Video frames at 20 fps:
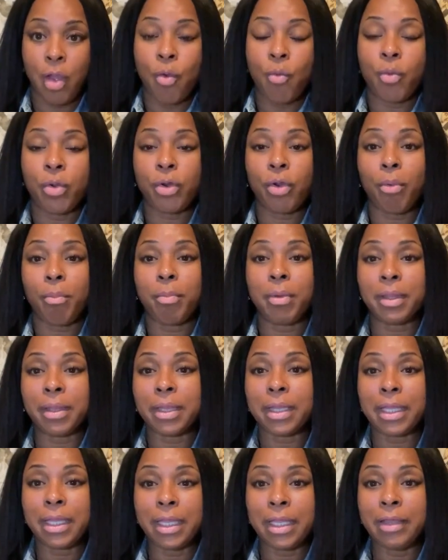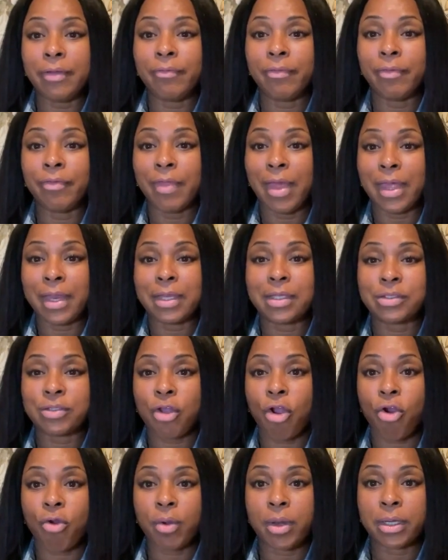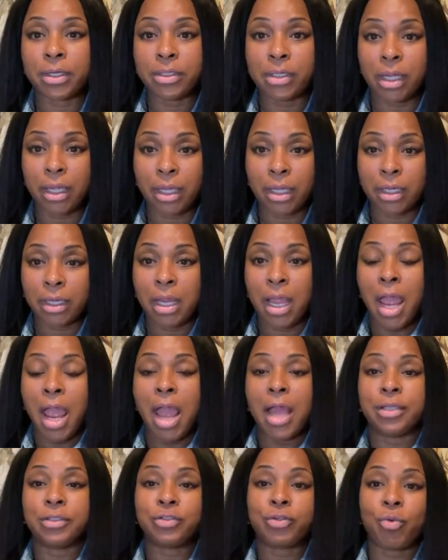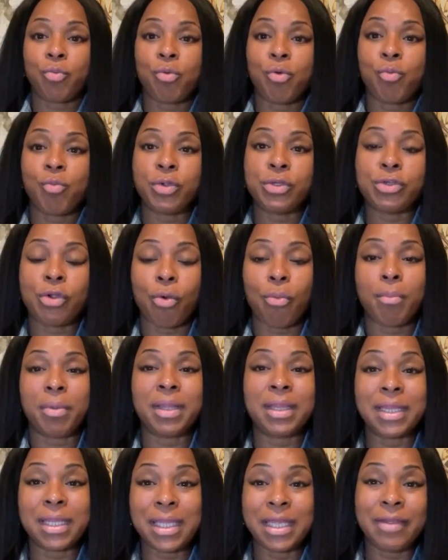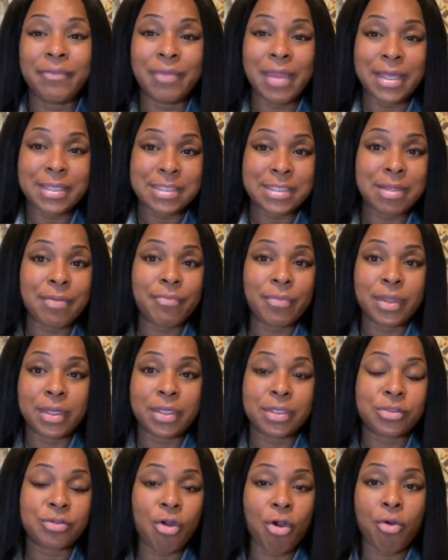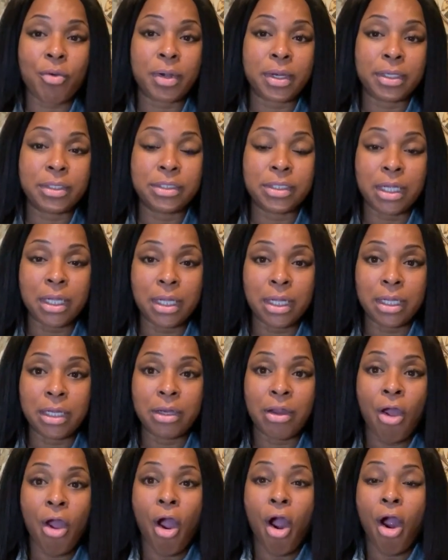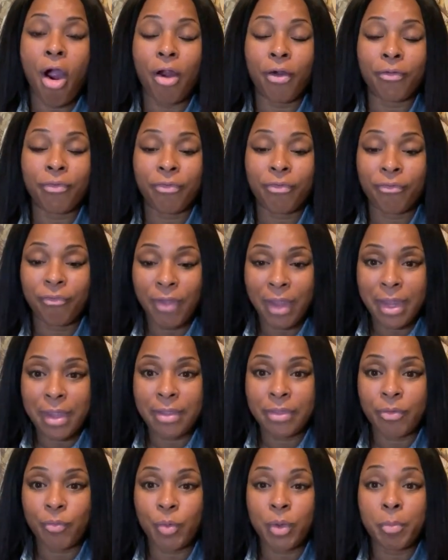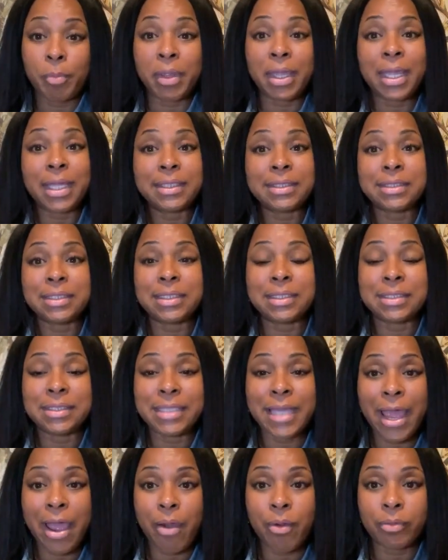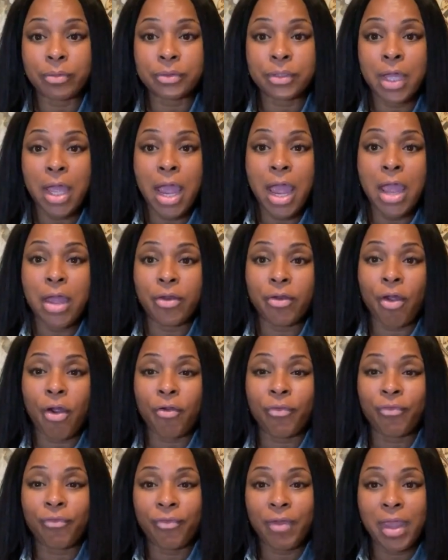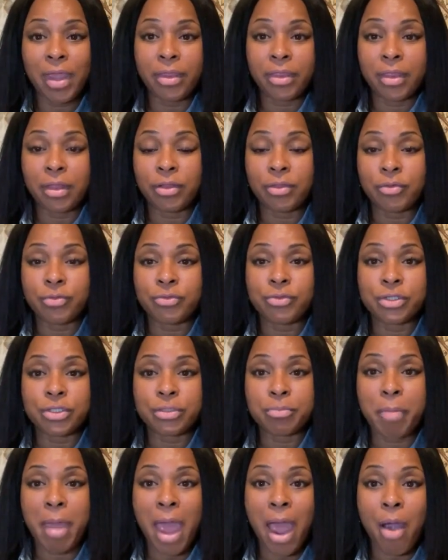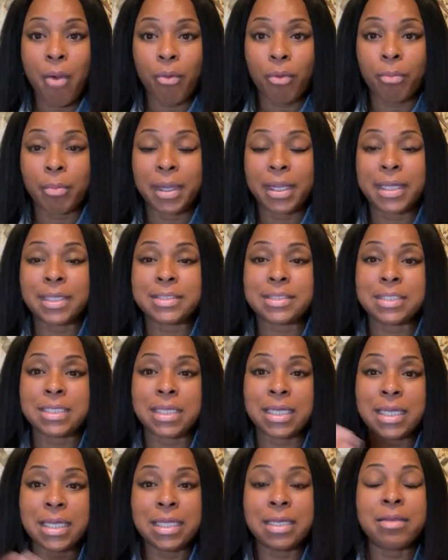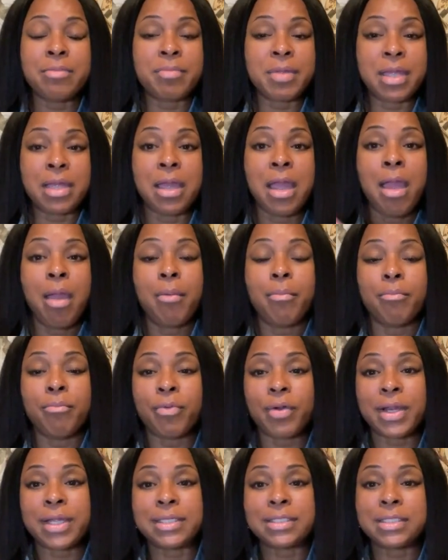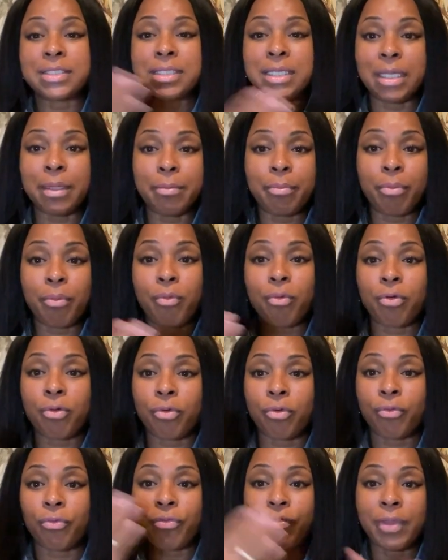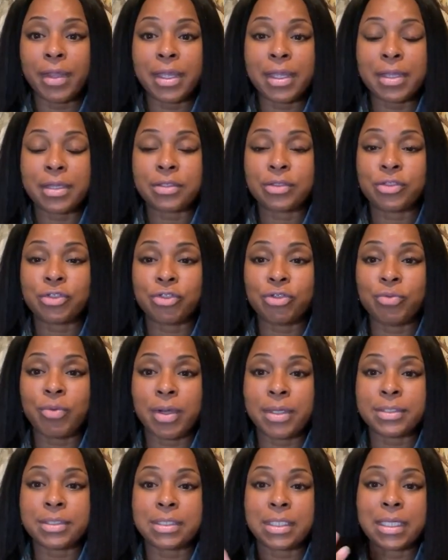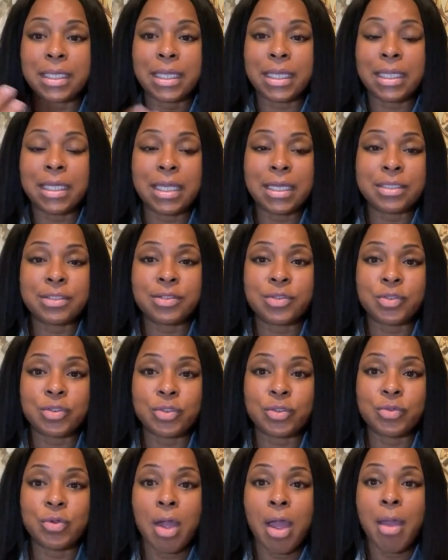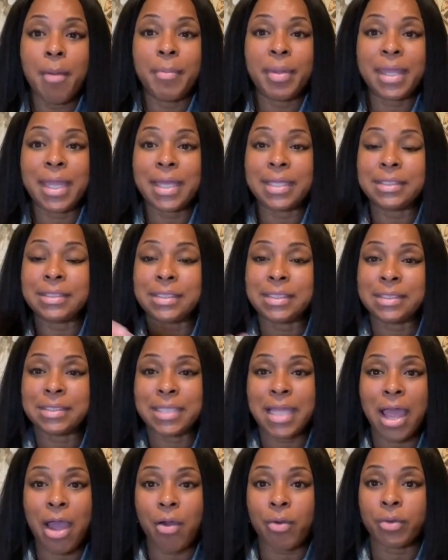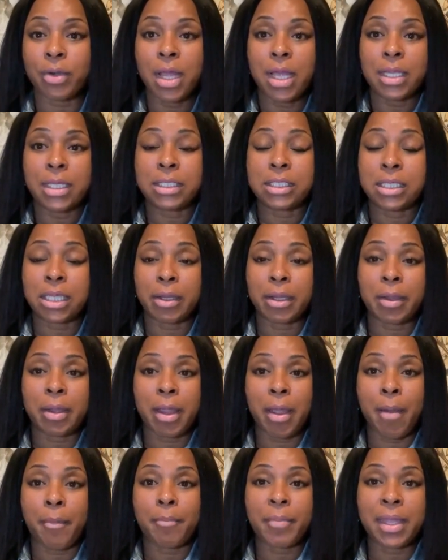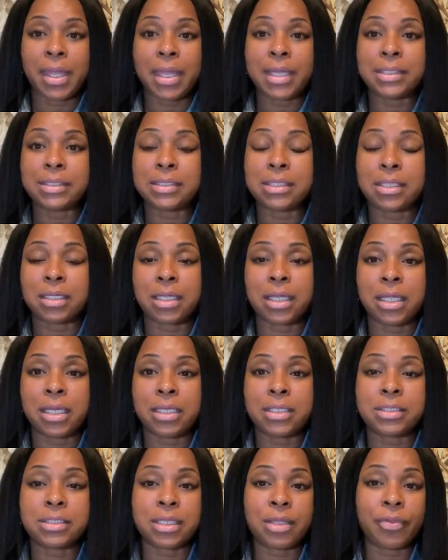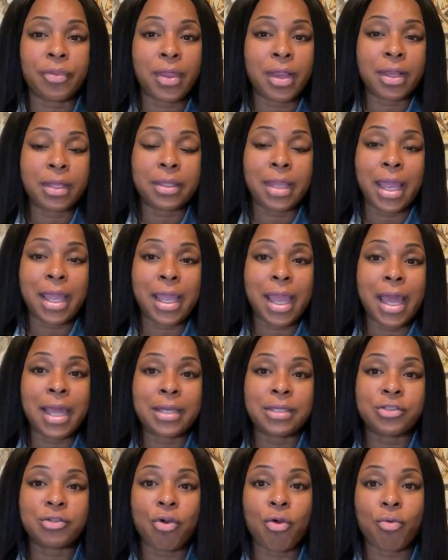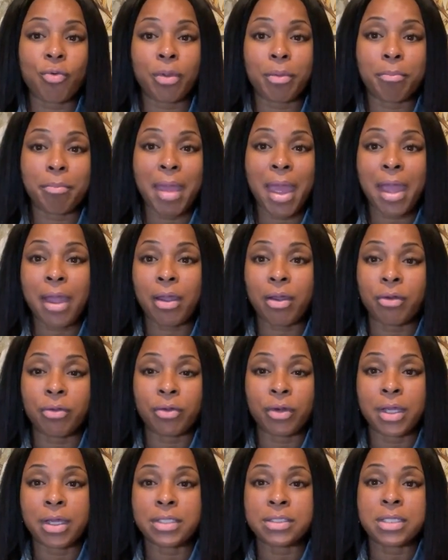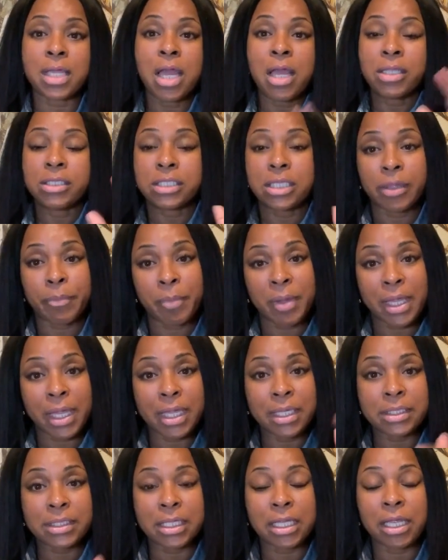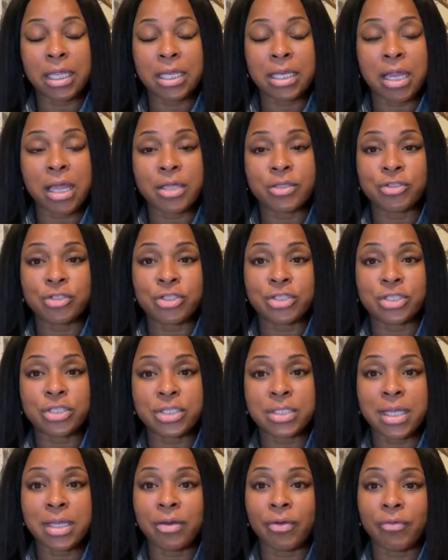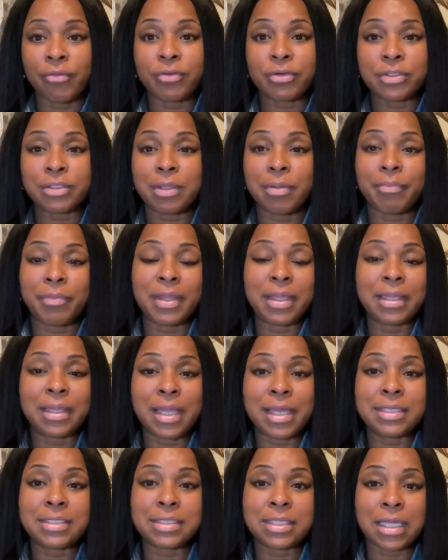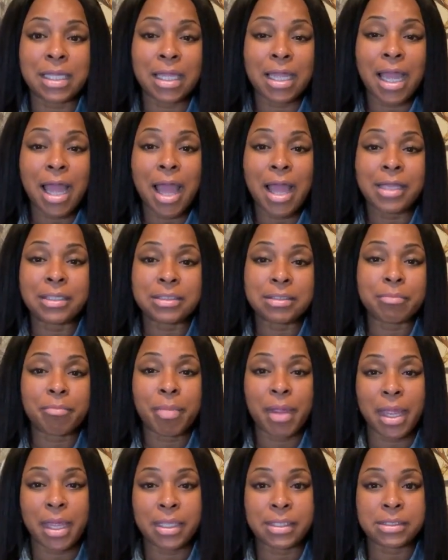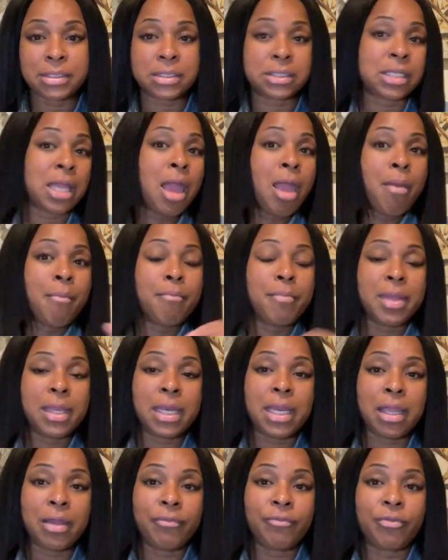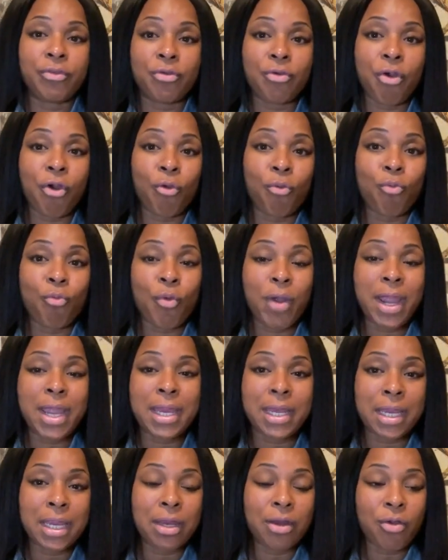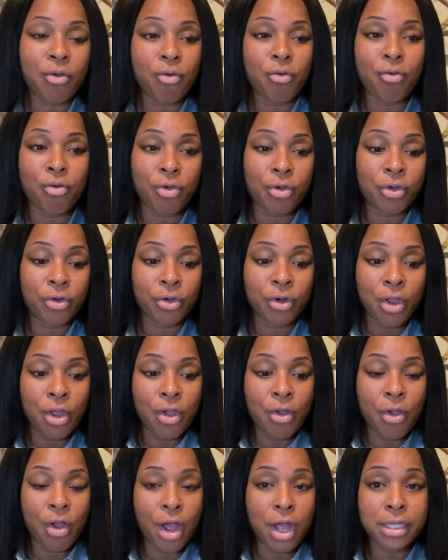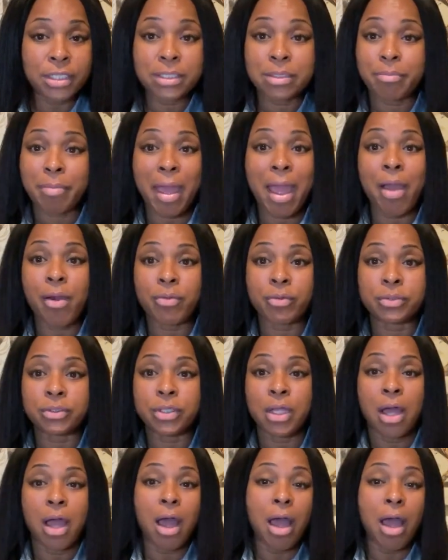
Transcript: We don't believe that it's already done. And so when we don't believe that something is already done, our faith, we begin to doubt and our faith loses power because the enemy brings temporal things to us to get us to begin to doubt, to begin to get us to think that God is holding back on us, to begin to get us to settle for something less than God's best. Many of you are waiting on a spouse.